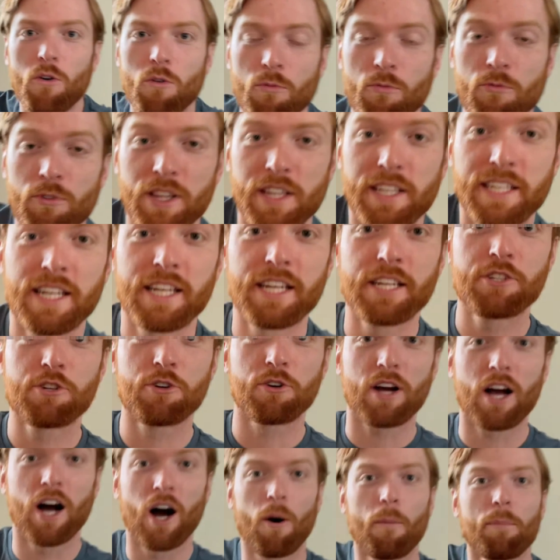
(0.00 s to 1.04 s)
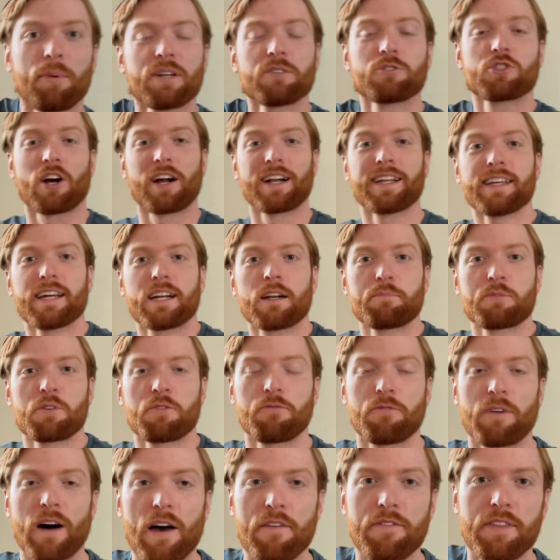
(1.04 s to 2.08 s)
Really need your help. Trying to get up to
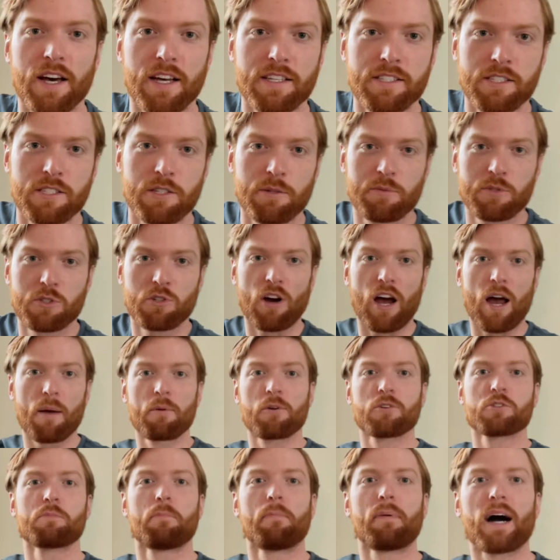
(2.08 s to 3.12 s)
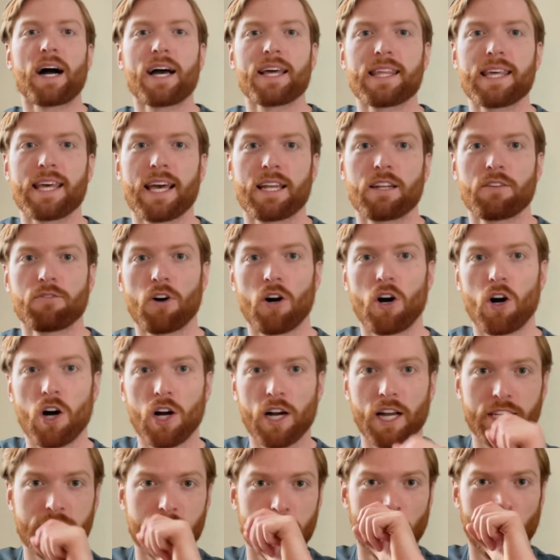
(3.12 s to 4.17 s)
5,000 subscribers by the end of
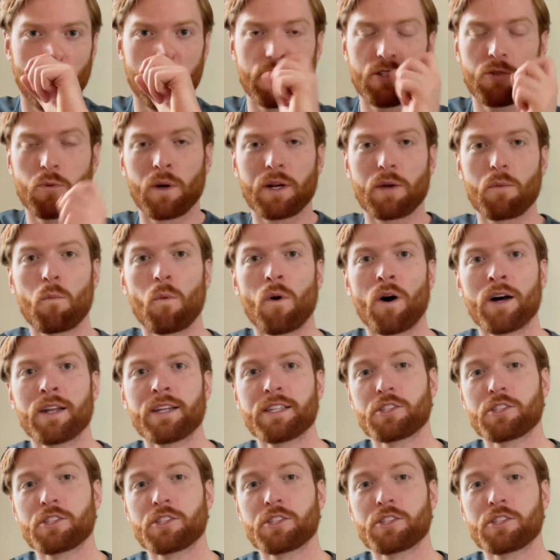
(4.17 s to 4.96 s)
August 2021.